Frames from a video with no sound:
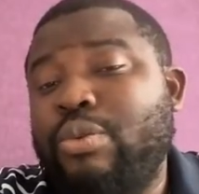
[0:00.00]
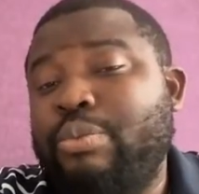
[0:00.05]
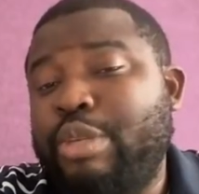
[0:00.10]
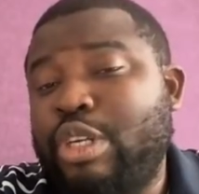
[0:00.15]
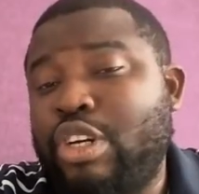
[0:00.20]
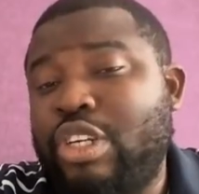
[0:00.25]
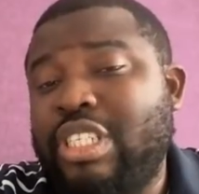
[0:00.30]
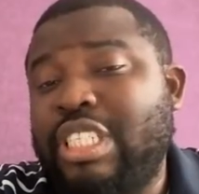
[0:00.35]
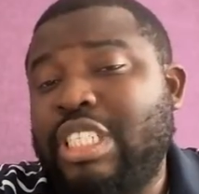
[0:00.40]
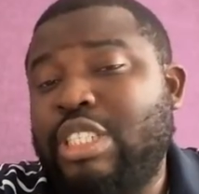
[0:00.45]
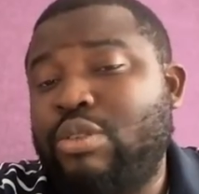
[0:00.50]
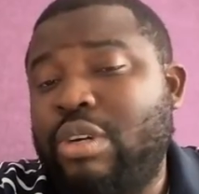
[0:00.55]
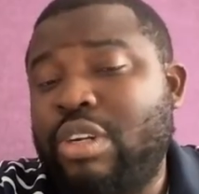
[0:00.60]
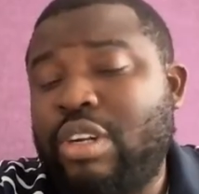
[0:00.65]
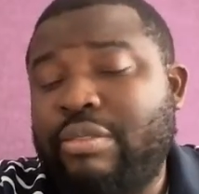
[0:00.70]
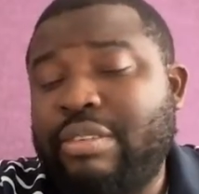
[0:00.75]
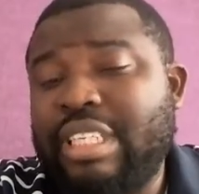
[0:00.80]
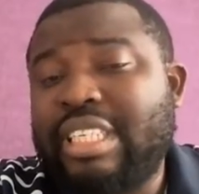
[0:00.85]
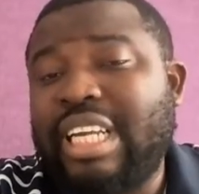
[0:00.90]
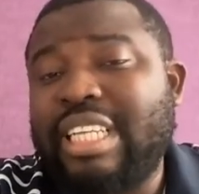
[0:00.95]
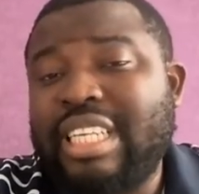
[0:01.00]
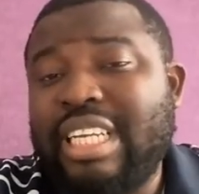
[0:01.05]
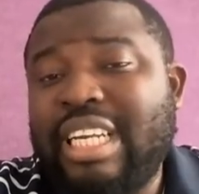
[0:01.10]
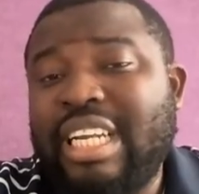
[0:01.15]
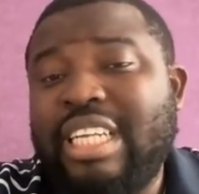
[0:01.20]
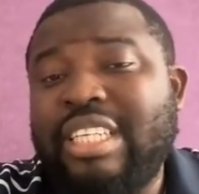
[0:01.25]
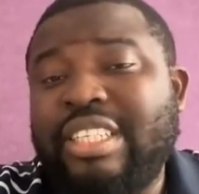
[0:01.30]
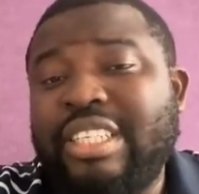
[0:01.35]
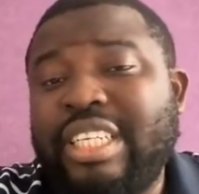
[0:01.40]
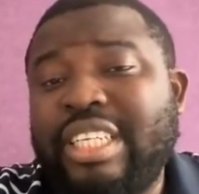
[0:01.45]
because it's one of the
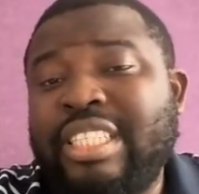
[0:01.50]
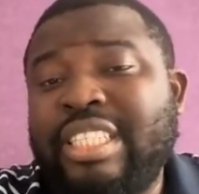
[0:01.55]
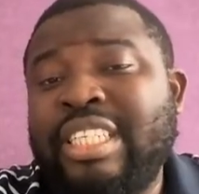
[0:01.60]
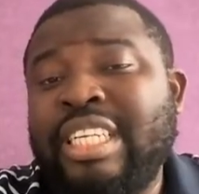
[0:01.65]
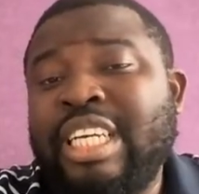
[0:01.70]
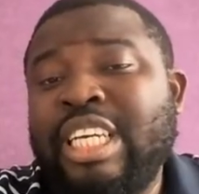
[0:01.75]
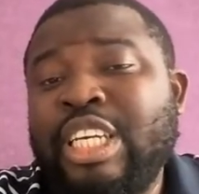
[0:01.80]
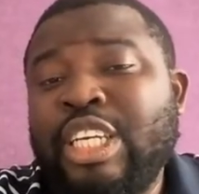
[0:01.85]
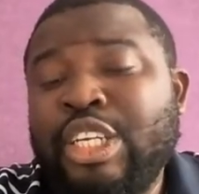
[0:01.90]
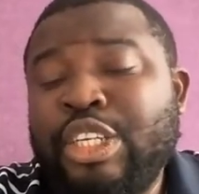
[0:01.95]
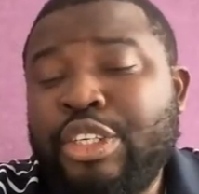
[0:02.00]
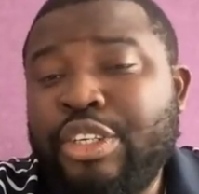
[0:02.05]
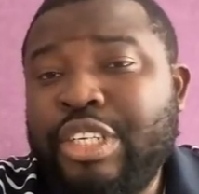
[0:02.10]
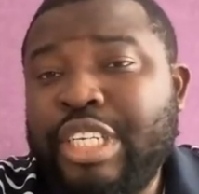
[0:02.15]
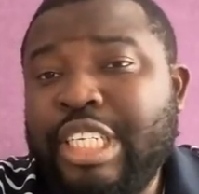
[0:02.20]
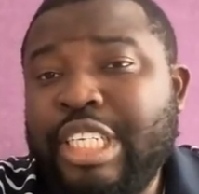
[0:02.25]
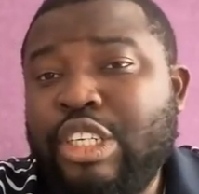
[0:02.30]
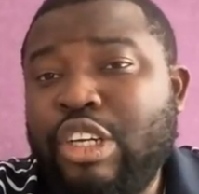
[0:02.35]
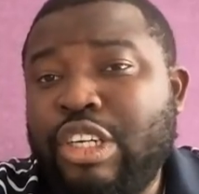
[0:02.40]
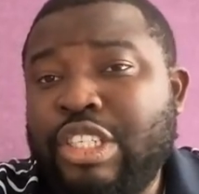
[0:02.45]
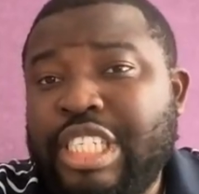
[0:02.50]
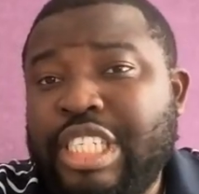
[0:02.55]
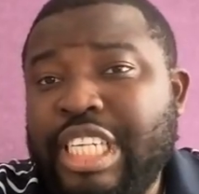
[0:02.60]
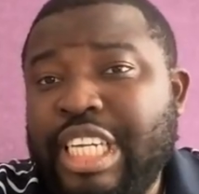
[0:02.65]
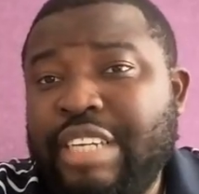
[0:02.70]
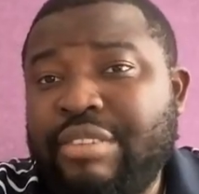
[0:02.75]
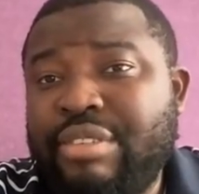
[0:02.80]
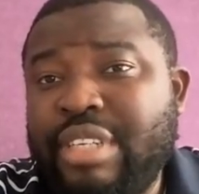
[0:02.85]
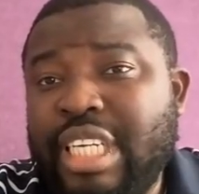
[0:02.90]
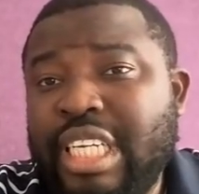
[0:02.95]
criteria you need your
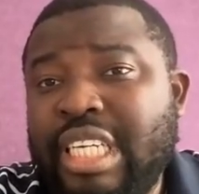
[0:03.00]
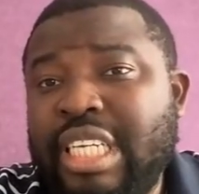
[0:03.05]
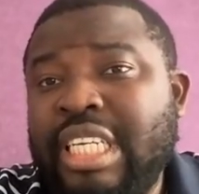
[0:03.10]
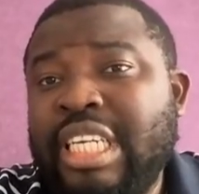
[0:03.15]
CV,